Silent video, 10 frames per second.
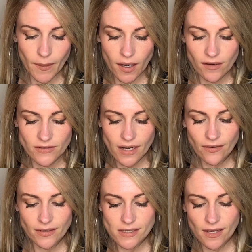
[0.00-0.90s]

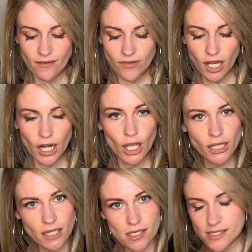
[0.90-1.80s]
Perfect. Got a
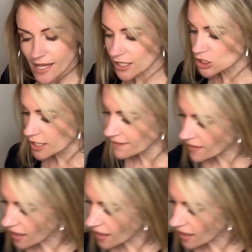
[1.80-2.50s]
good little section